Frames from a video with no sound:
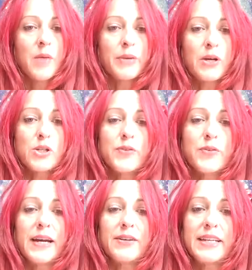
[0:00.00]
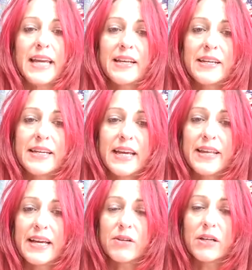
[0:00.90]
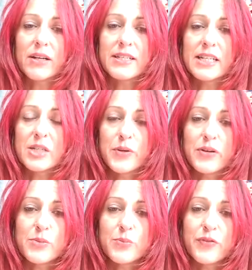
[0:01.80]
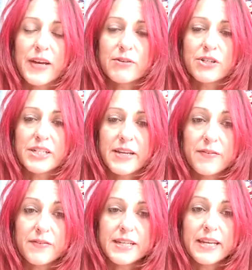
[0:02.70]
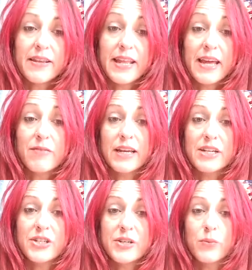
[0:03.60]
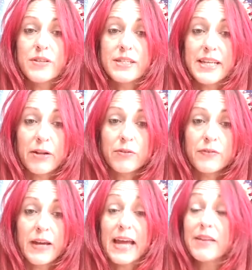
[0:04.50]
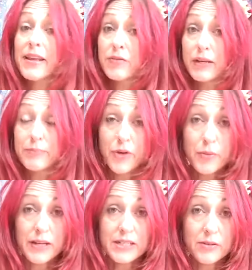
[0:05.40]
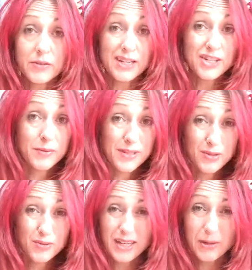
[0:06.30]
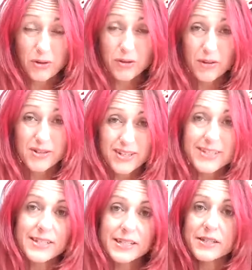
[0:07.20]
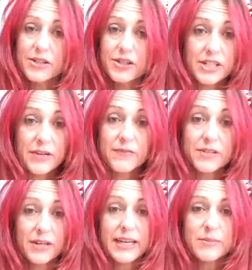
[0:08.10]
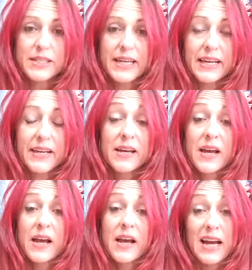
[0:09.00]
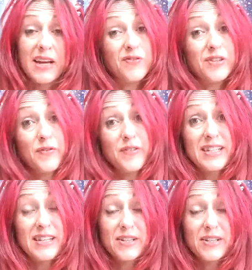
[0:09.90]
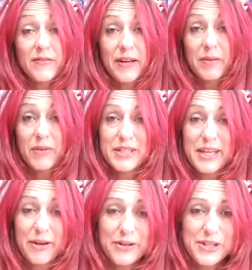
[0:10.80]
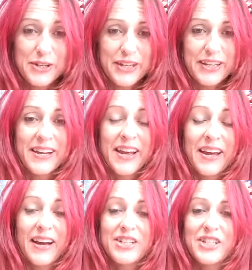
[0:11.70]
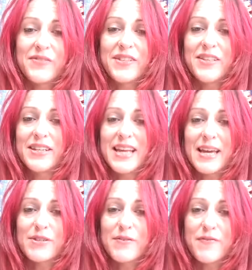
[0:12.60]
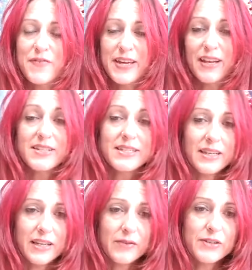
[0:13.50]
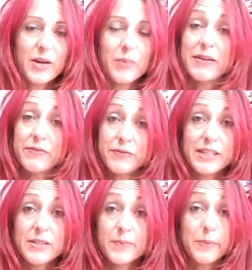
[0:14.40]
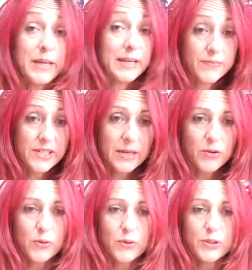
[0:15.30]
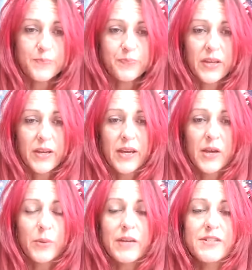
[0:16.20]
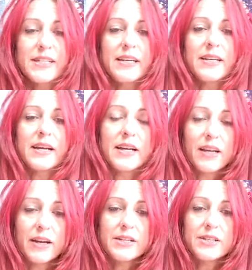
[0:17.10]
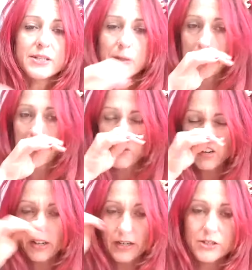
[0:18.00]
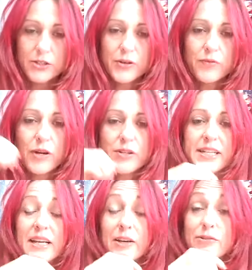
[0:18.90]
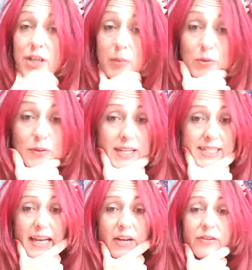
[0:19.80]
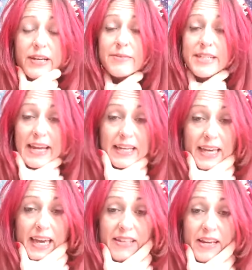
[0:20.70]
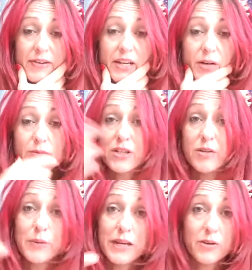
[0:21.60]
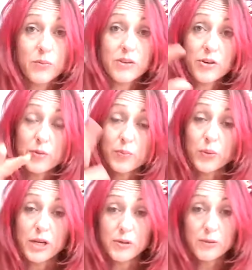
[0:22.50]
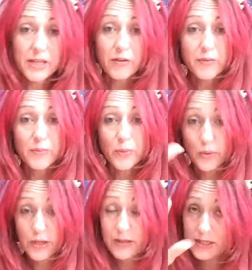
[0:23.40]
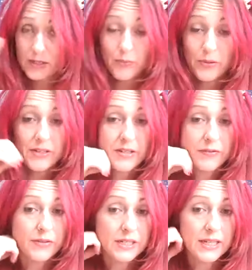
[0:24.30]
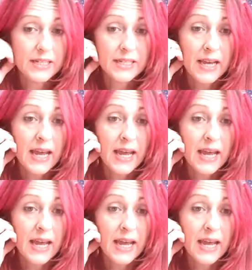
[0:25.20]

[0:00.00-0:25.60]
Because we found again and again that our clients experienced profound shifts in their relationship with self and their romantic relationships, this was like one of the most consistent shifts I kept seeing. And obviously, because I'd found my sacred union, I shifted the name to Fearless, Loved Up, and Free to Be Me. Same course. We have seen clients, our clients through Rozy Glow, double their salary, 10K their income. So, depending on whether you're employed or self employed, this is where the difference is.